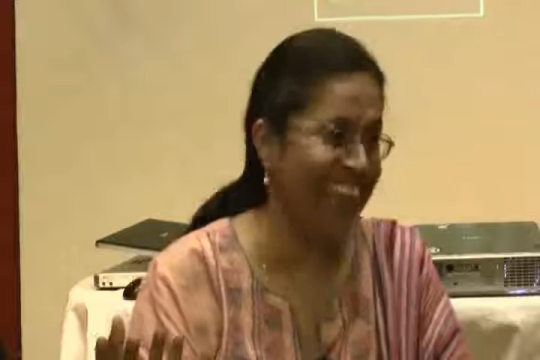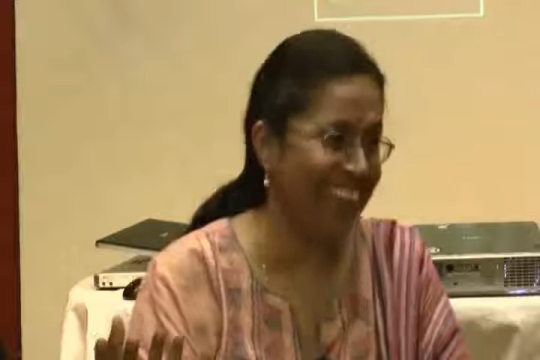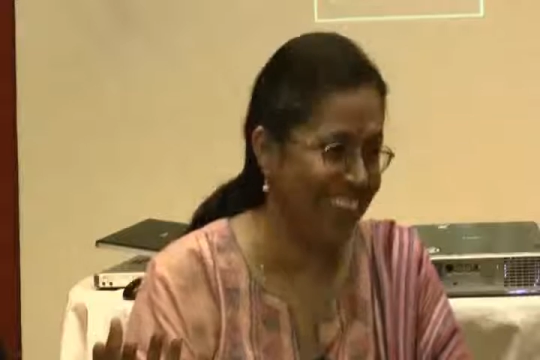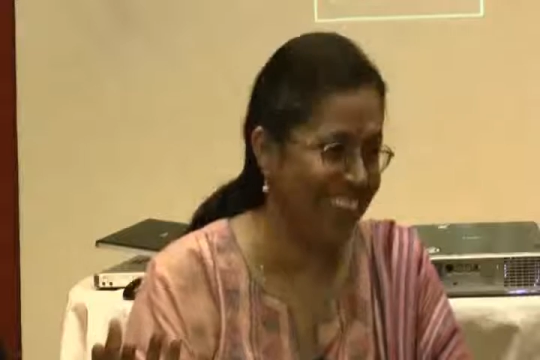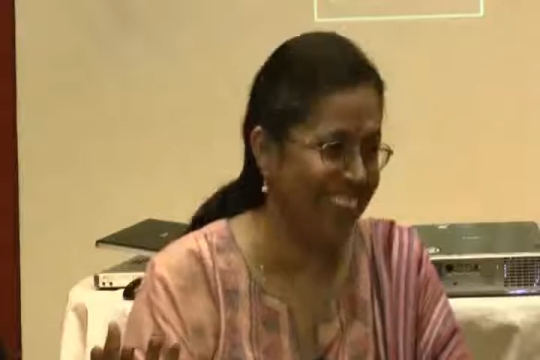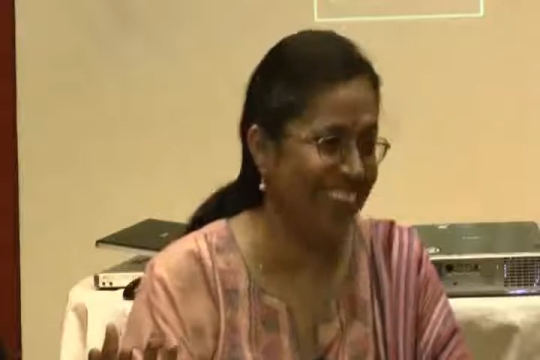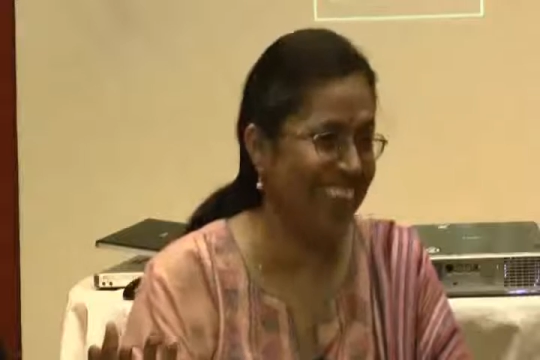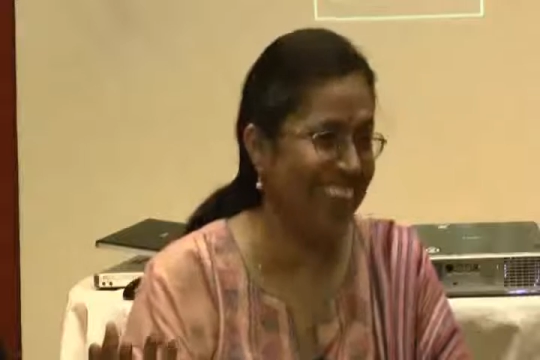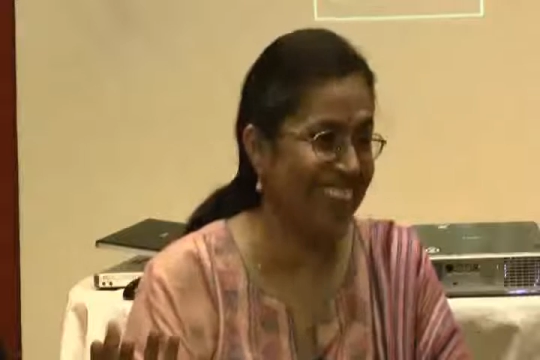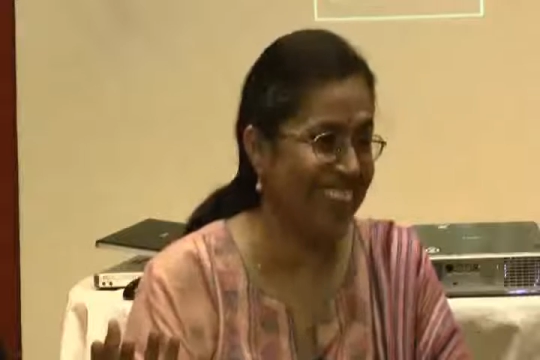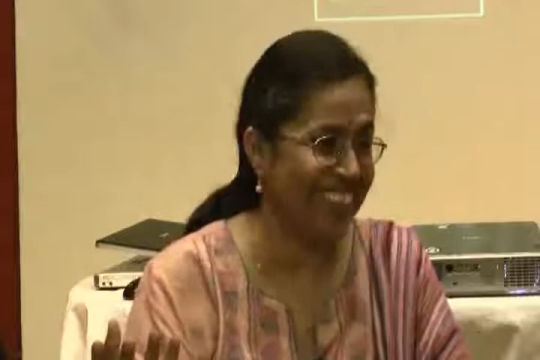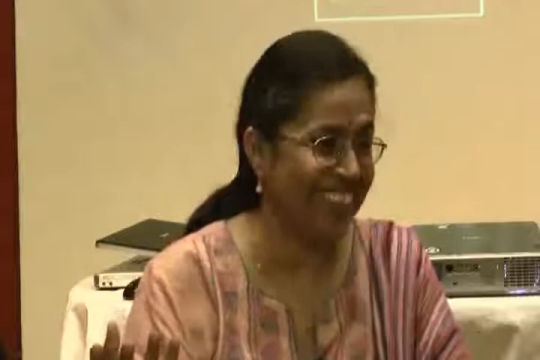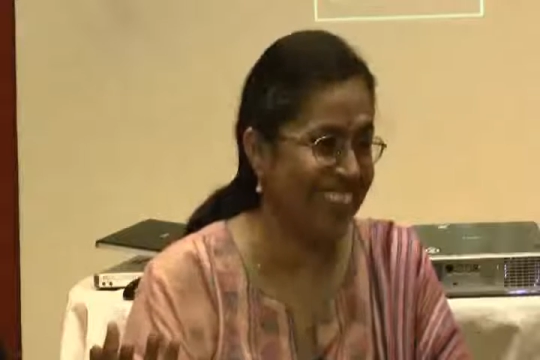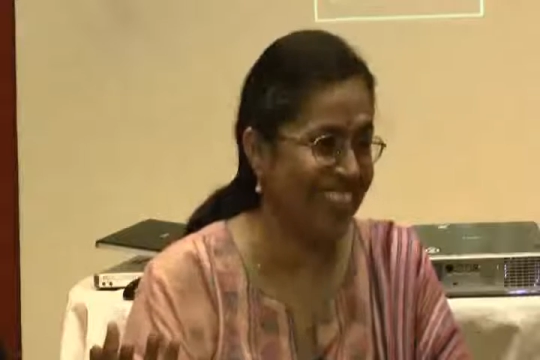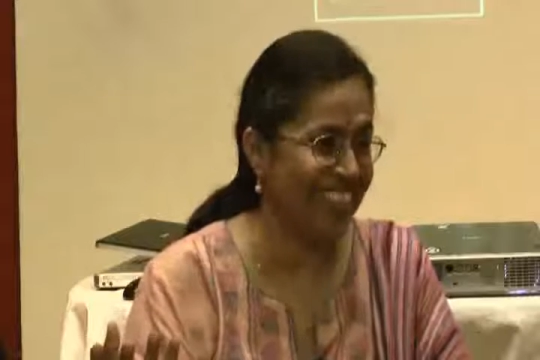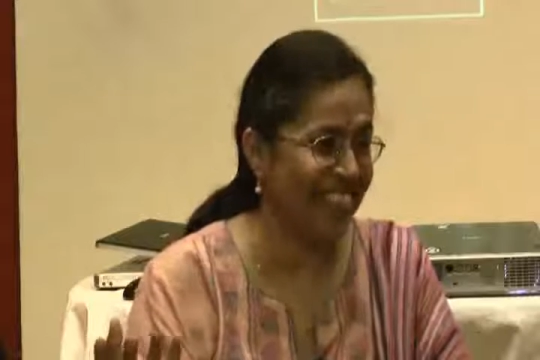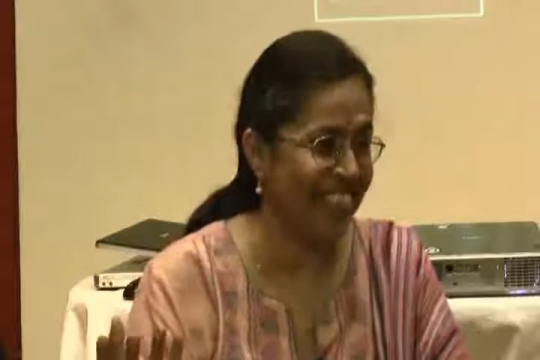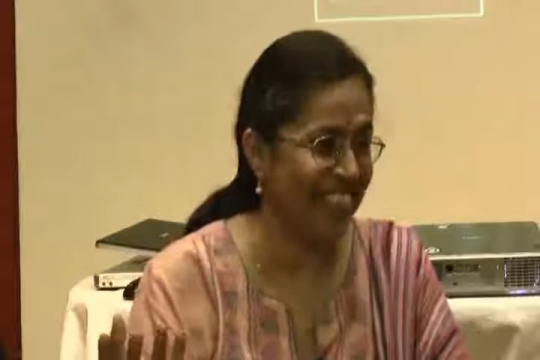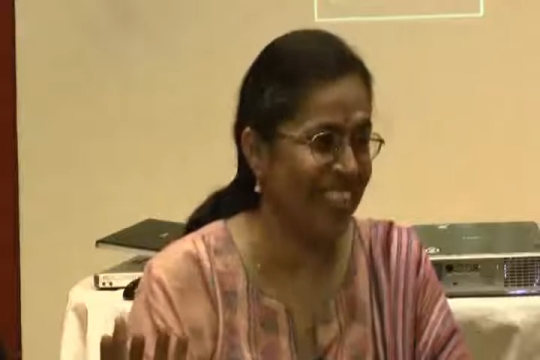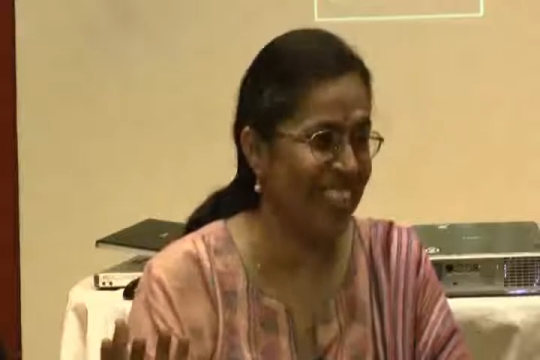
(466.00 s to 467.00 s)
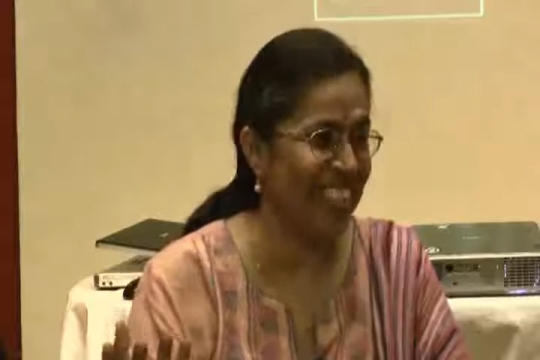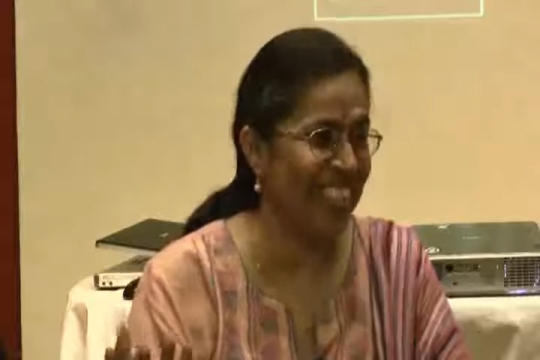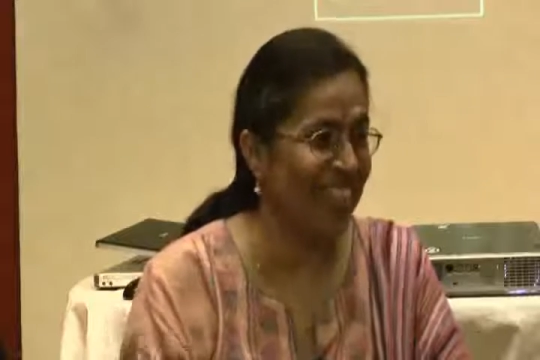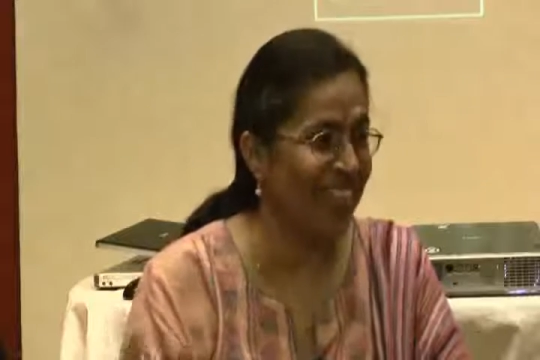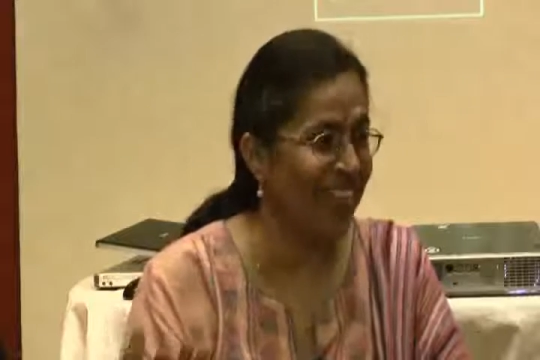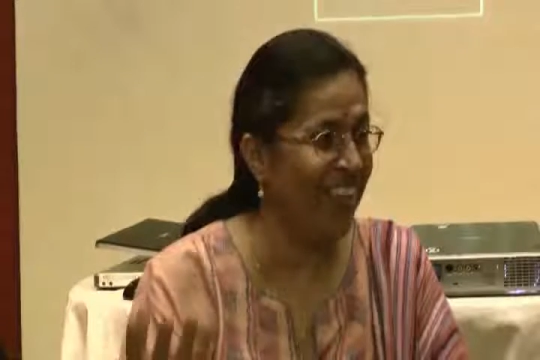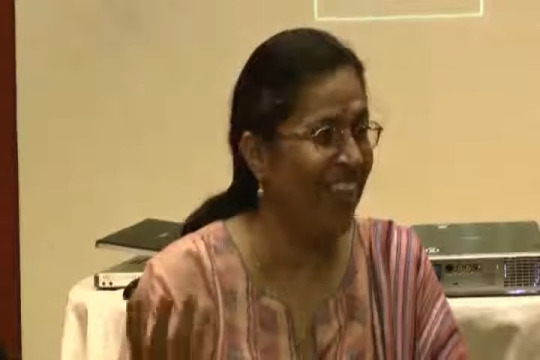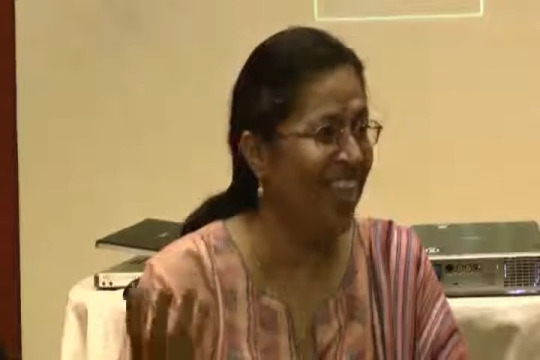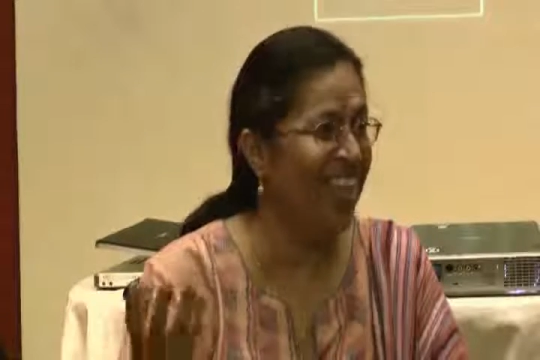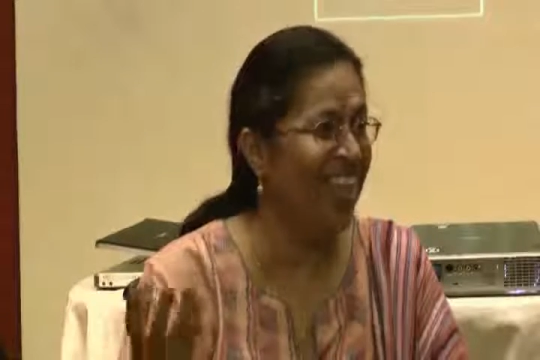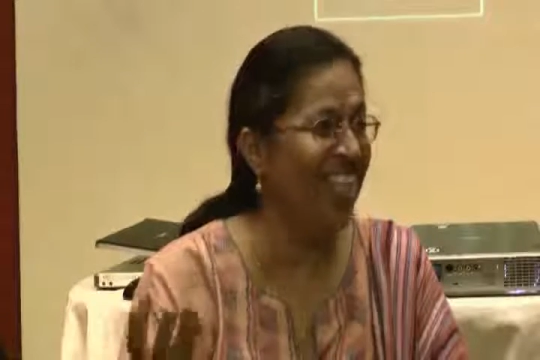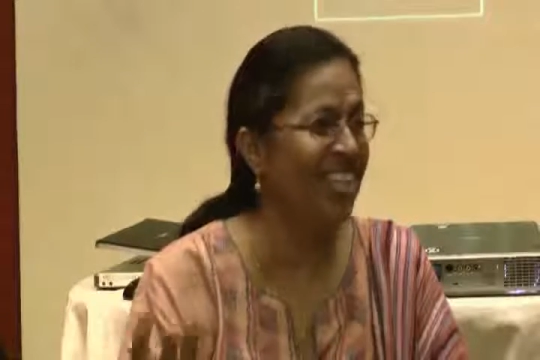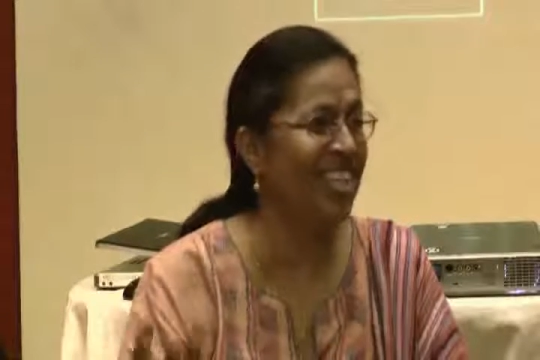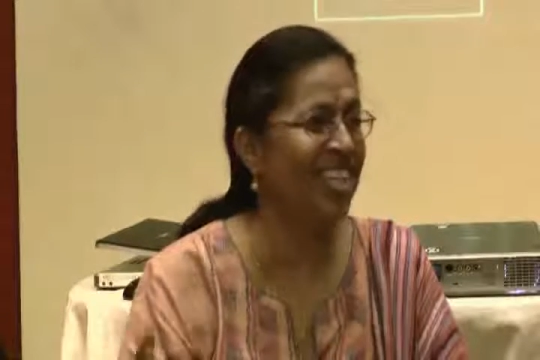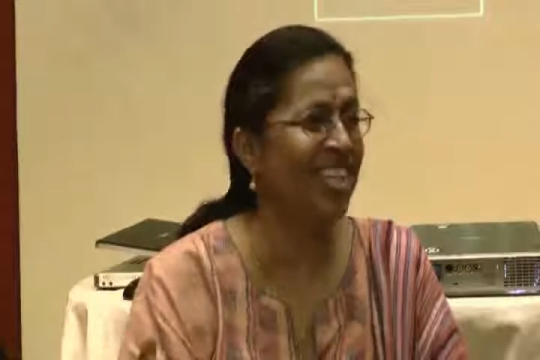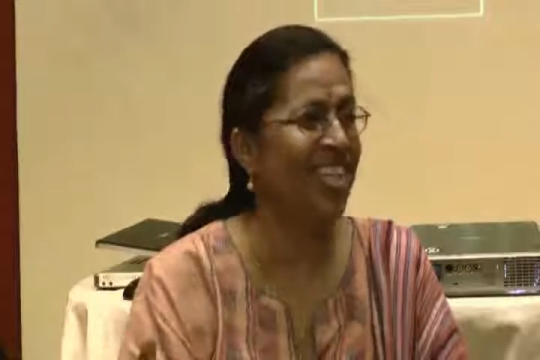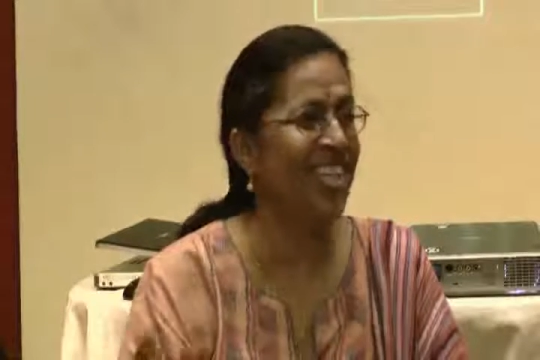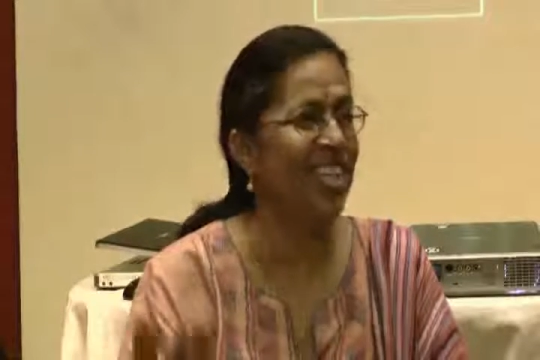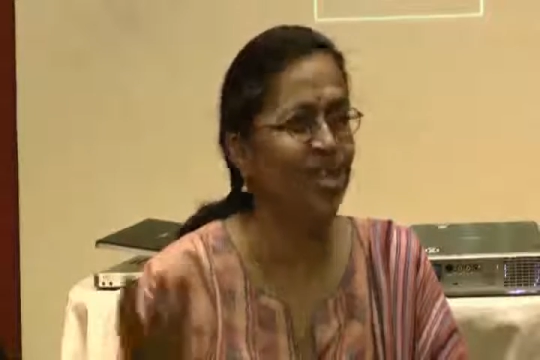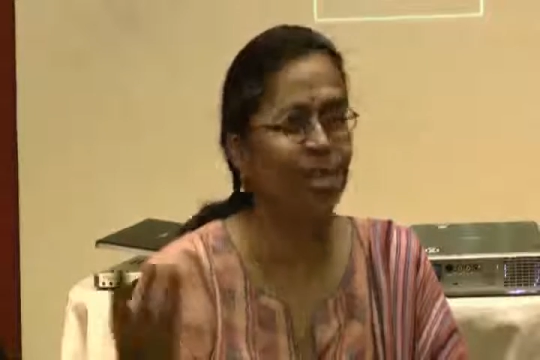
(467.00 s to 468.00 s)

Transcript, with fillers: Yes, was revealed